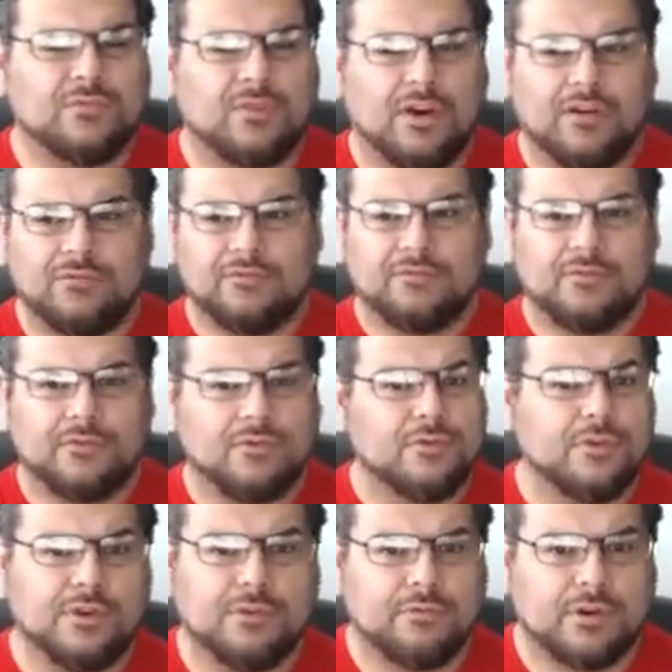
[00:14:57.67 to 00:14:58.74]
of who
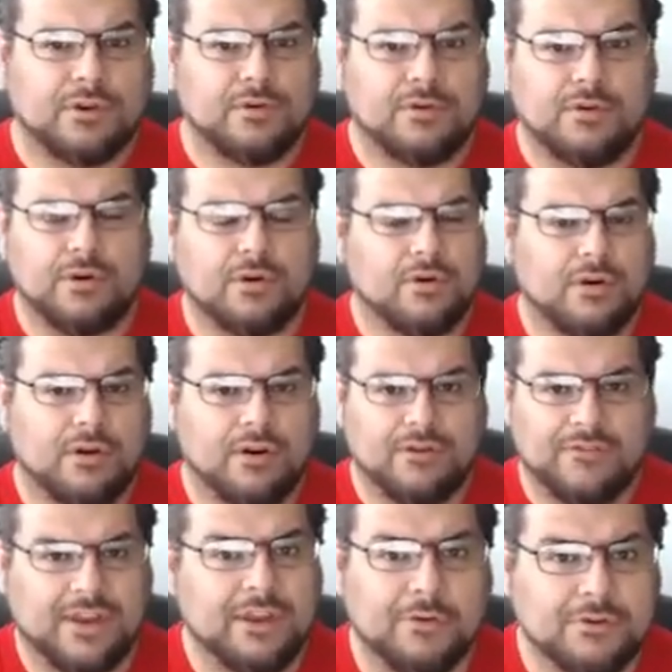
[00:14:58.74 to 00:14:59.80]
you recruit or, or if
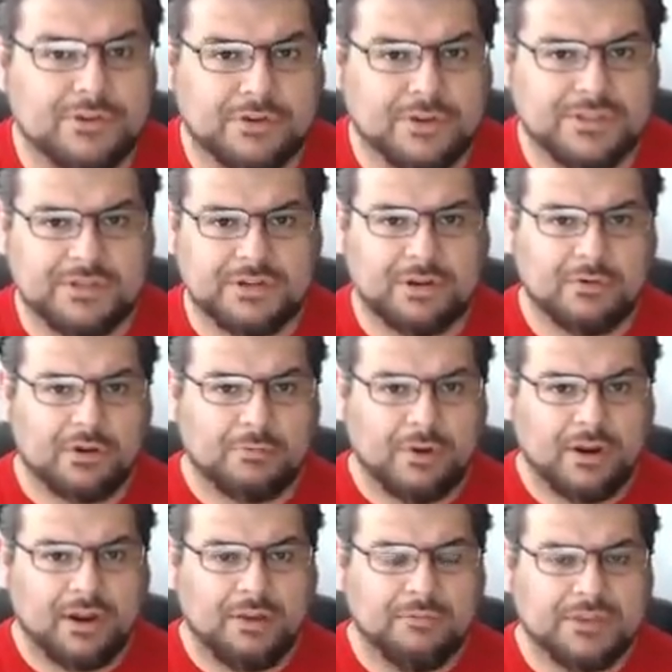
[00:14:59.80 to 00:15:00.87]
anyone joins your network
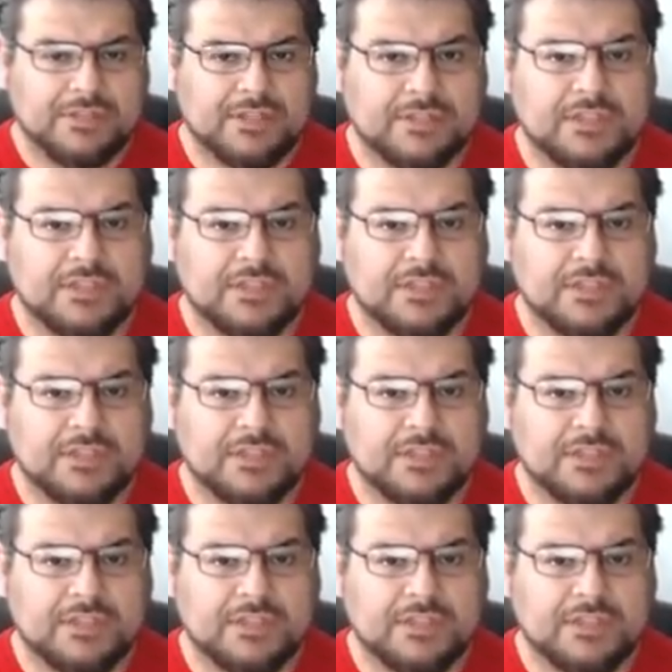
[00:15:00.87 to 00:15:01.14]
marketing business.